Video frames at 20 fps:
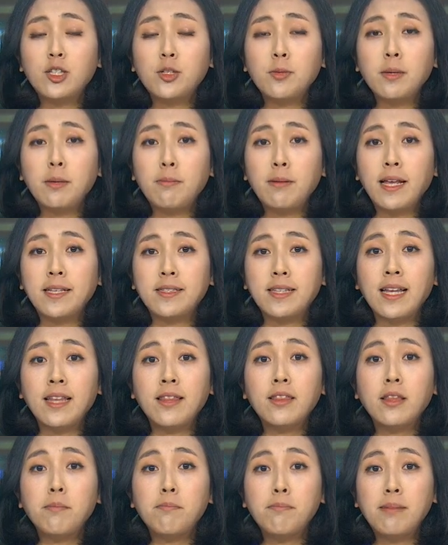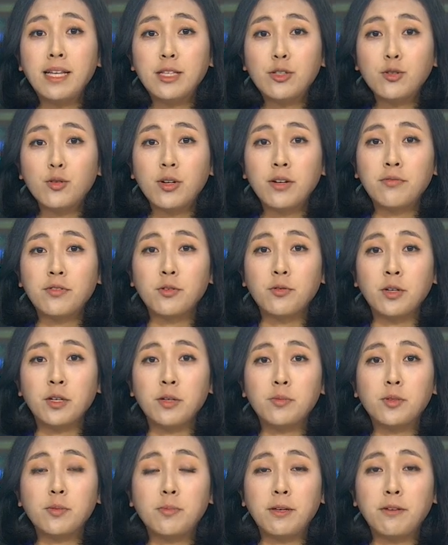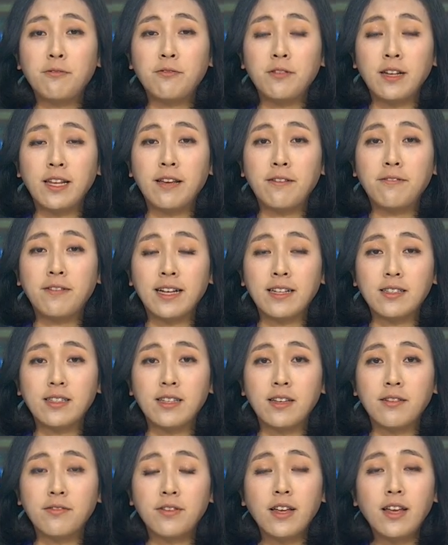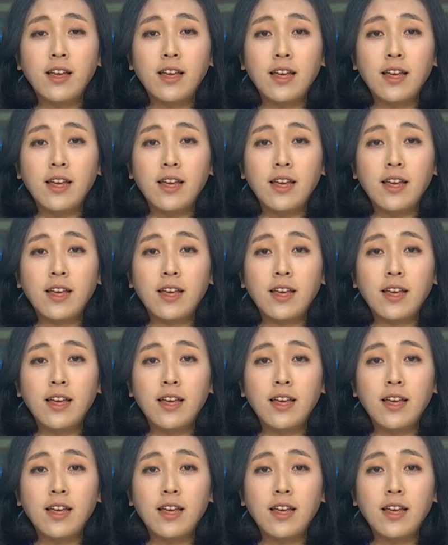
to be placed in the middle of the room to be fully effective.